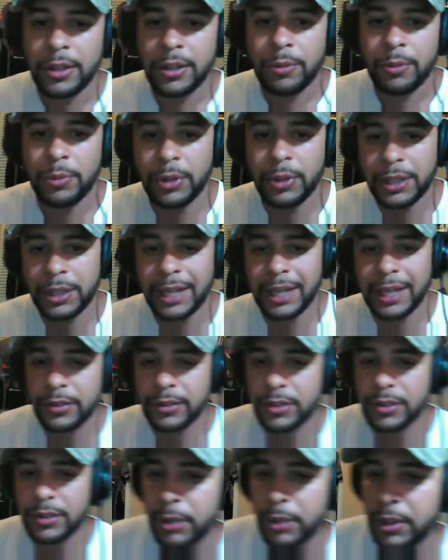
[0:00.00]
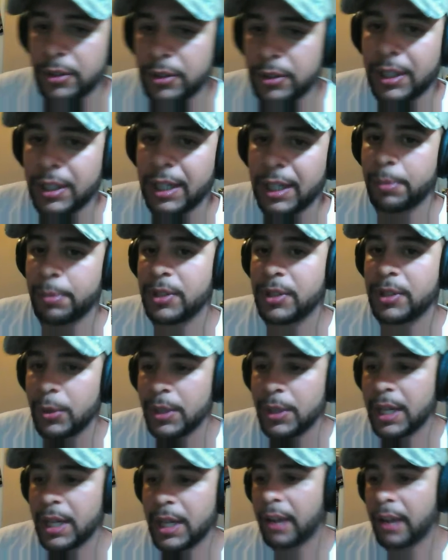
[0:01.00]
we'll announce the winners on episode
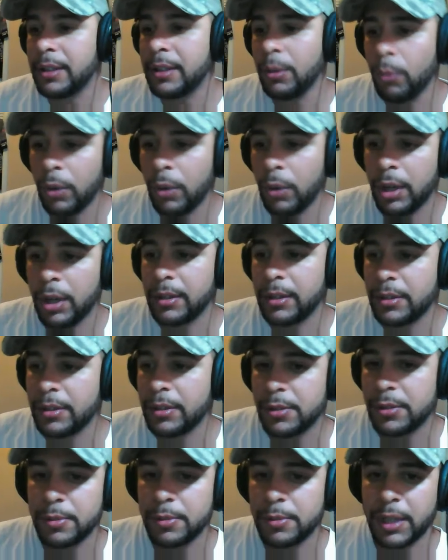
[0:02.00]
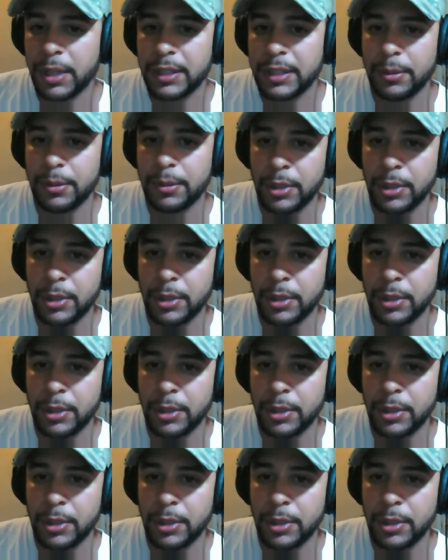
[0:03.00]
91 of the Shooters Mindset.